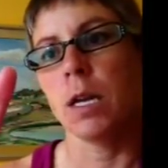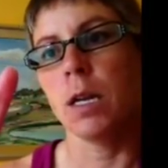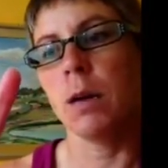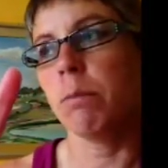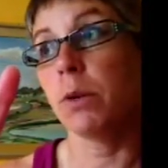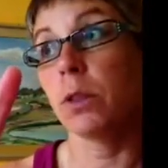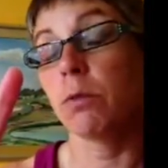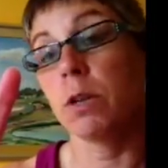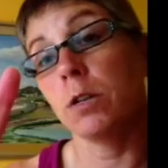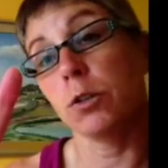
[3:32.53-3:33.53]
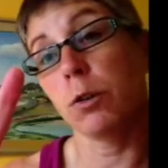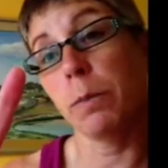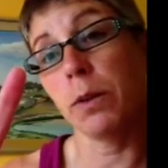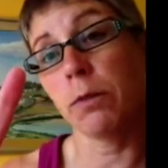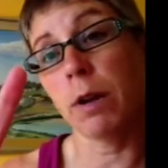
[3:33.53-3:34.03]
Number three, your
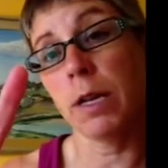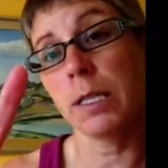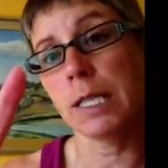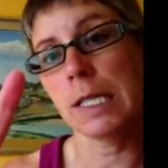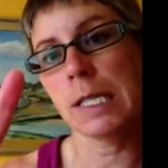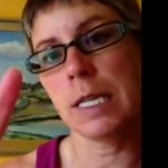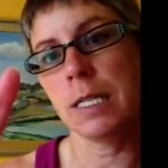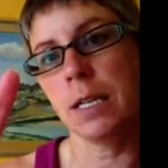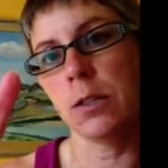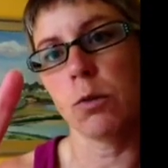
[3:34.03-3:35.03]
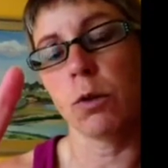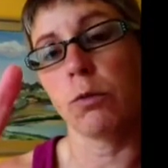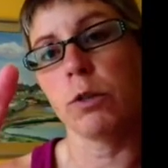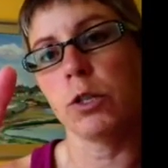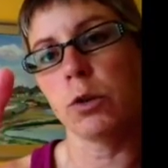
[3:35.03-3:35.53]
triple threat sentence or
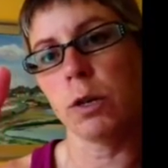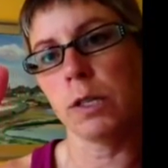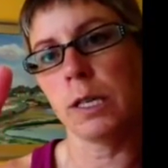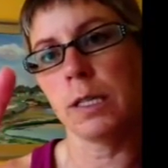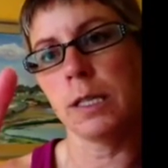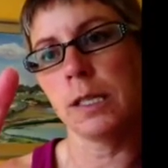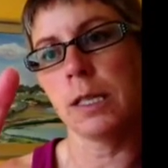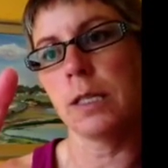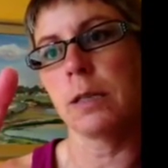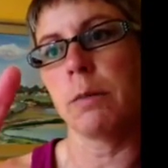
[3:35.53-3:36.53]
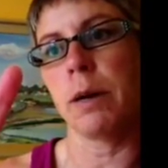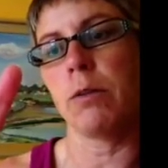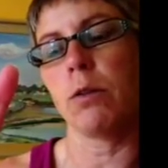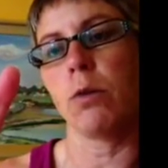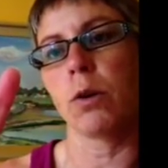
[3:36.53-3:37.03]
three short sentences
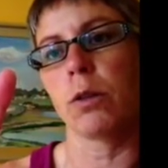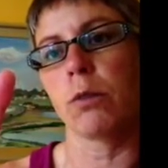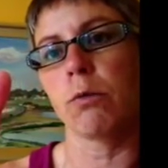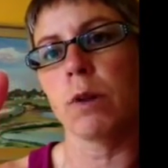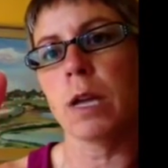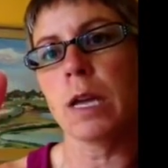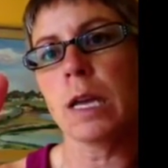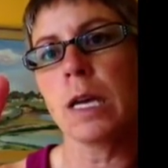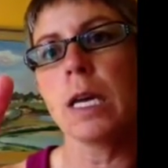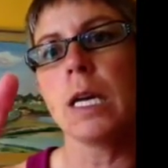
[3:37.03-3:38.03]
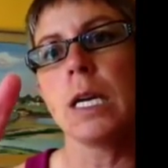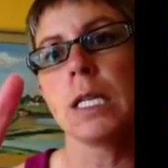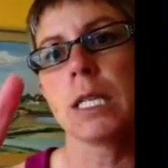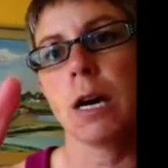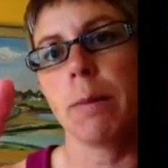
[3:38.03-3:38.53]
about your three
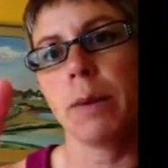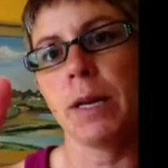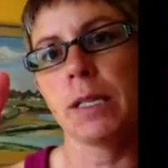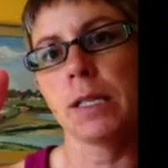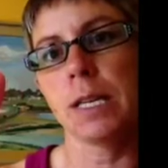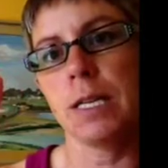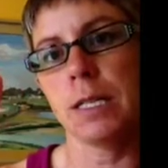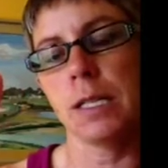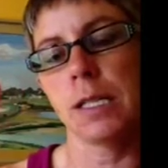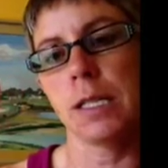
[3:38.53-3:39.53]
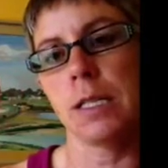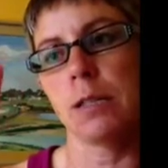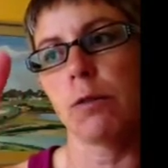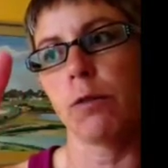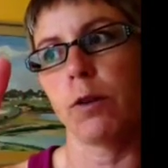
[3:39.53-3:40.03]
topic
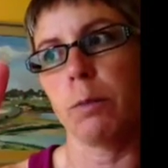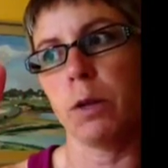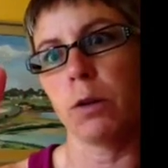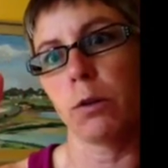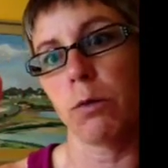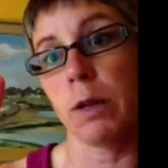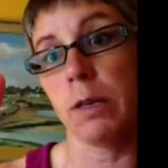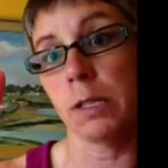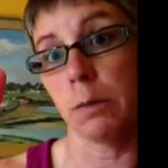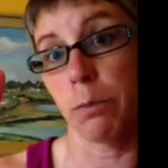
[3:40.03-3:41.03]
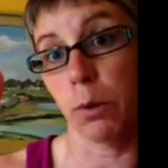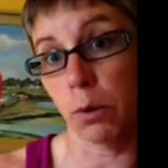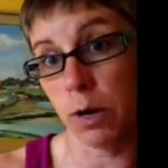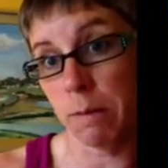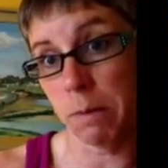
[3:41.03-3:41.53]
sentences from your three
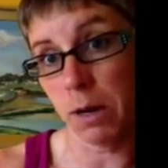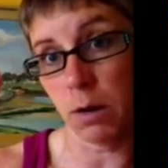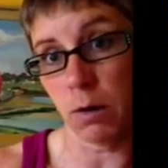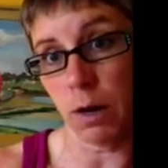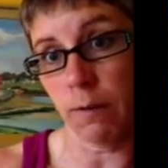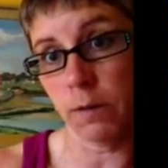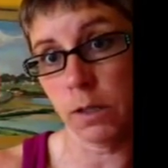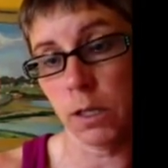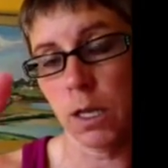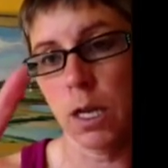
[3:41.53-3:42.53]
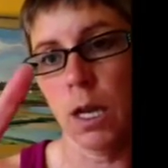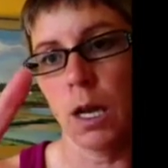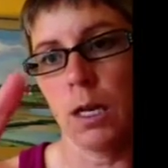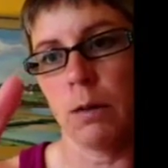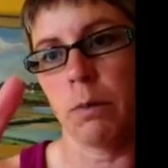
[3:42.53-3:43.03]
supporting paragraphs.
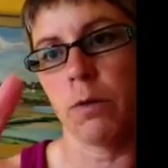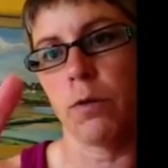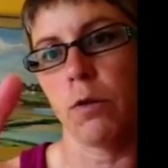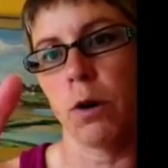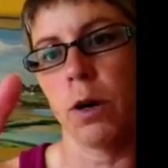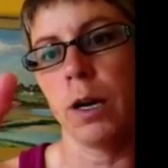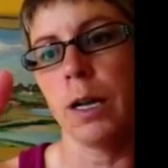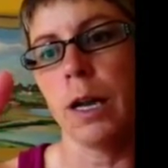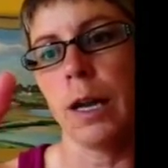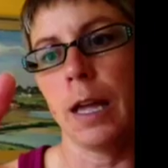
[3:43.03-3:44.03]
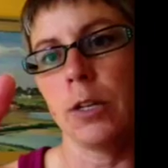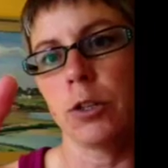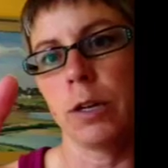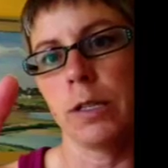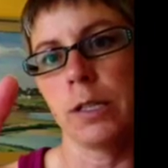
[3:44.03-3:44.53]
And number four, a
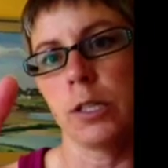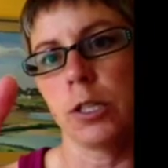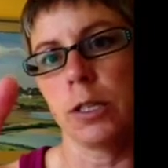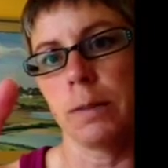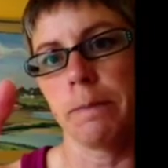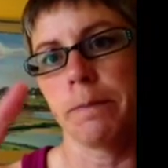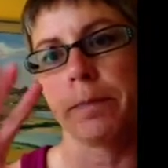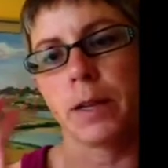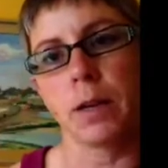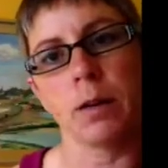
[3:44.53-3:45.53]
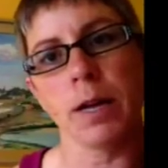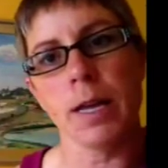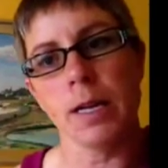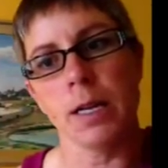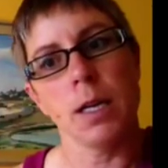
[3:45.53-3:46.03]
transition. All
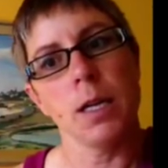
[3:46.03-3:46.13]
right?